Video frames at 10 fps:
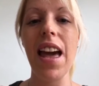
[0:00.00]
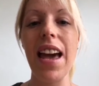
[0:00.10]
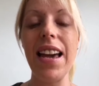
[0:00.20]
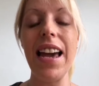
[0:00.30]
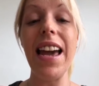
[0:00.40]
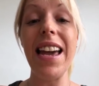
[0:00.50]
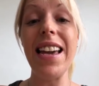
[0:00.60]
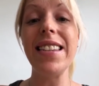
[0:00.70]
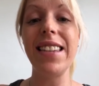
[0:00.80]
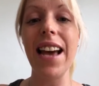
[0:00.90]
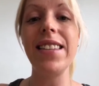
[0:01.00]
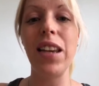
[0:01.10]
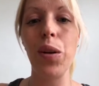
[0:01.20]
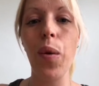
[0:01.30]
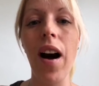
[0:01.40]
it is
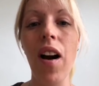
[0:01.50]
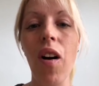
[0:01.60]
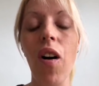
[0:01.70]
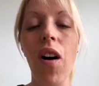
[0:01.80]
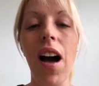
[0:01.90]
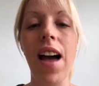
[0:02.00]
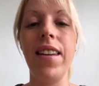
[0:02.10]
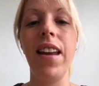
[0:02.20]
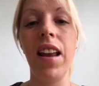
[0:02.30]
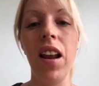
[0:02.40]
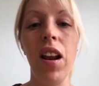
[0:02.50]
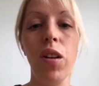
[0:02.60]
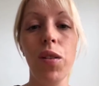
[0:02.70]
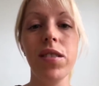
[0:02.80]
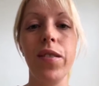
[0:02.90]
getting quite hot, and
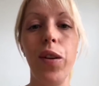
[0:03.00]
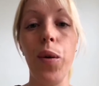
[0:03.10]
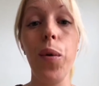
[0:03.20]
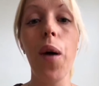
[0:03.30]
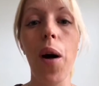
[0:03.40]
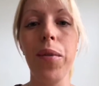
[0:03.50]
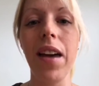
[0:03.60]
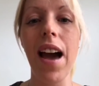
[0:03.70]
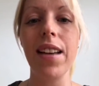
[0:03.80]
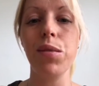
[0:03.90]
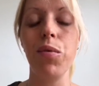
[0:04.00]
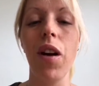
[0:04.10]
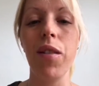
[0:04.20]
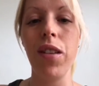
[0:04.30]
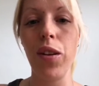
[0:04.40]
lots of you who own cats will
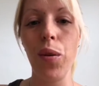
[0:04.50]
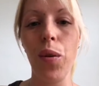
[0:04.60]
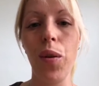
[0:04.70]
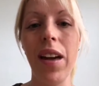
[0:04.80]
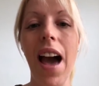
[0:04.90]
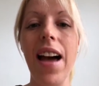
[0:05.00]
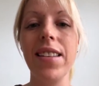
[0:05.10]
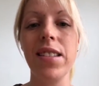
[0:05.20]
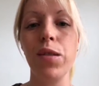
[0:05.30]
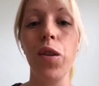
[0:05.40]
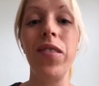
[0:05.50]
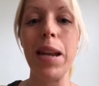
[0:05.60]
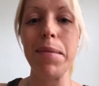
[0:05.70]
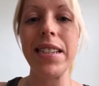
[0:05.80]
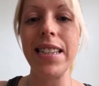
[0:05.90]
know that your cats are sort of
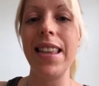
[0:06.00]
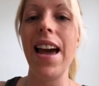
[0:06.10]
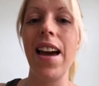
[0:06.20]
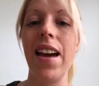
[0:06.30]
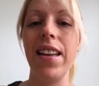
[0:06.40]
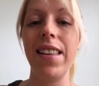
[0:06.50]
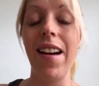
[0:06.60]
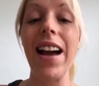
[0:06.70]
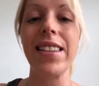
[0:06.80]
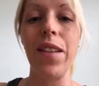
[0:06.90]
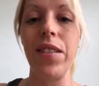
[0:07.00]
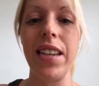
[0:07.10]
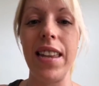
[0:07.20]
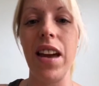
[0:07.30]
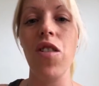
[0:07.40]
limited their
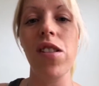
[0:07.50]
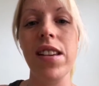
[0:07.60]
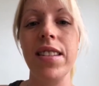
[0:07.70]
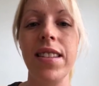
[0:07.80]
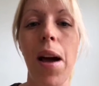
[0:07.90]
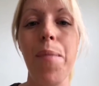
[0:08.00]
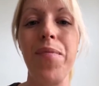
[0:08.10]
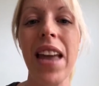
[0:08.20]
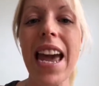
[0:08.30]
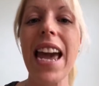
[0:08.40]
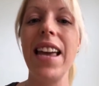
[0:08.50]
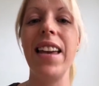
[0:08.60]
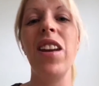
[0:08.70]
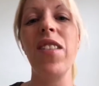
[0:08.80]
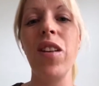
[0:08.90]
activity. They're not as they're
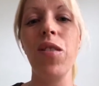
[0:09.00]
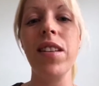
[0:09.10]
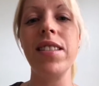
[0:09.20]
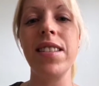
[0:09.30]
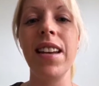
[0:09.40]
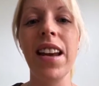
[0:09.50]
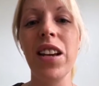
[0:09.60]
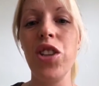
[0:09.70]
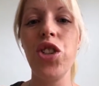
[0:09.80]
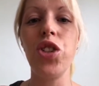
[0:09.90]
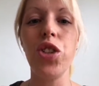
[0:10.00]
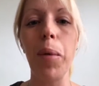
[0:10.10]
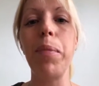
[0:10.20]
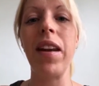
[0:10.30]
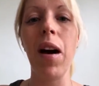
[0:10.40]
not as
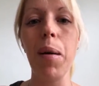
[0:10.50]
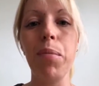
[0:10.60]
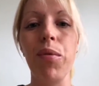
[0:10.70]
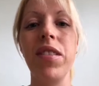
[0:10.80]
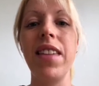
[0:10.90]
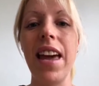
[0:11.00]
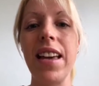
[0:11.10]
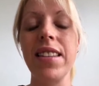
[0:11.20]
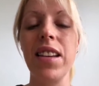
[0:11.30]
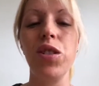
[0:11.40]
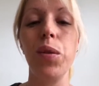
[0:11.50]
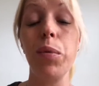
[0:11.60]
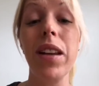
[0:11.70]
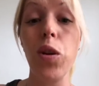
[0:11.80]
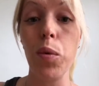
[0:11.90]
jumping up on things and doing
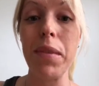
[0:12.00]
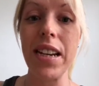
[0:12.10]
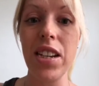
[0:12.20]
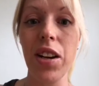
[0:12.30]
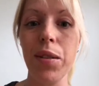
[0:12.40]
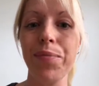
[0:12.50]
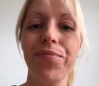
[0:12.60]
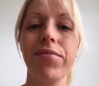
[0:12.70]
what they normally do.